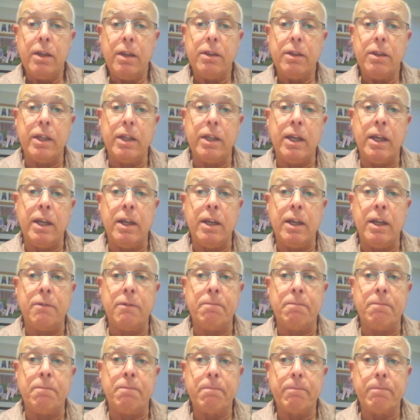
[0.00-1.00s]

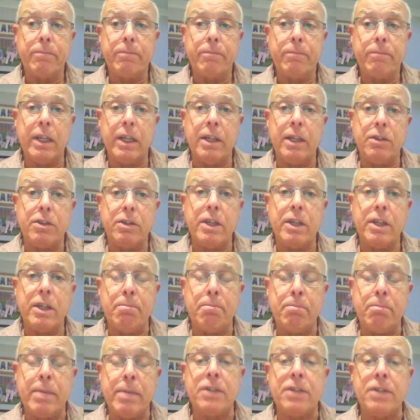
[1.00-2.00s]
then
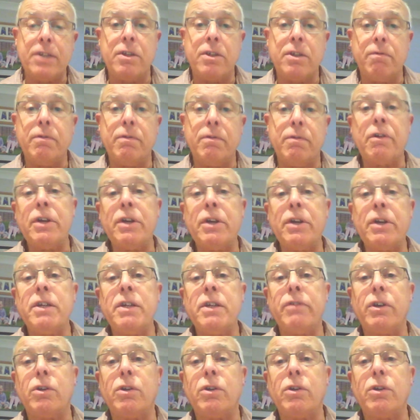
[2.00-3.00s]
it makes it very
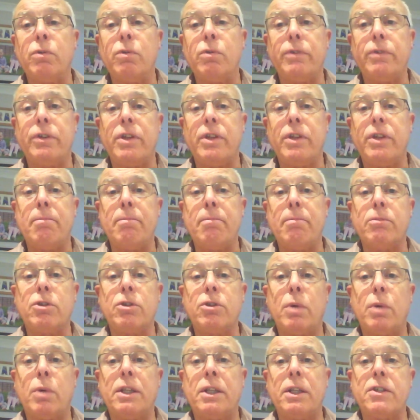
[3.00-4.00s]
difficult for them
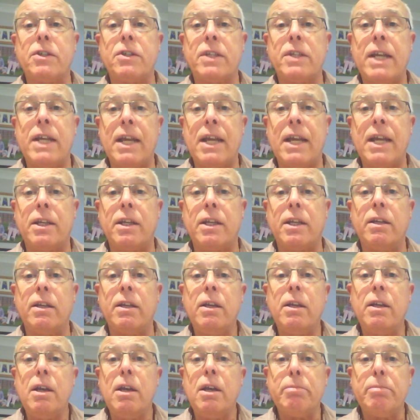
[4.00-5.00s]
to understand it,
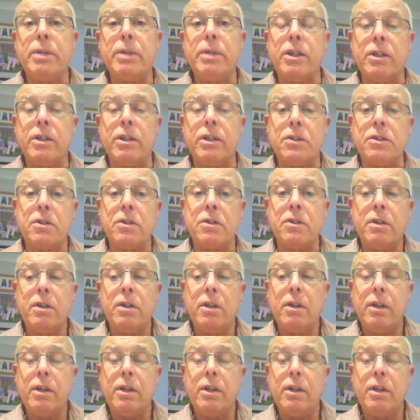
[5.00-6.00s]
because
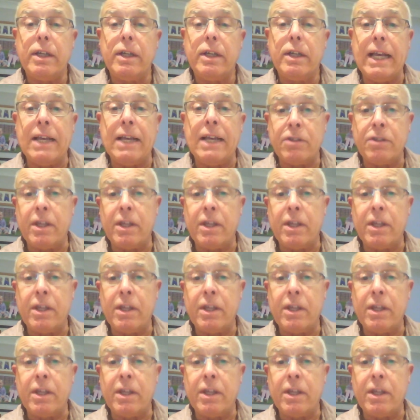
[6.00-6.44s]
as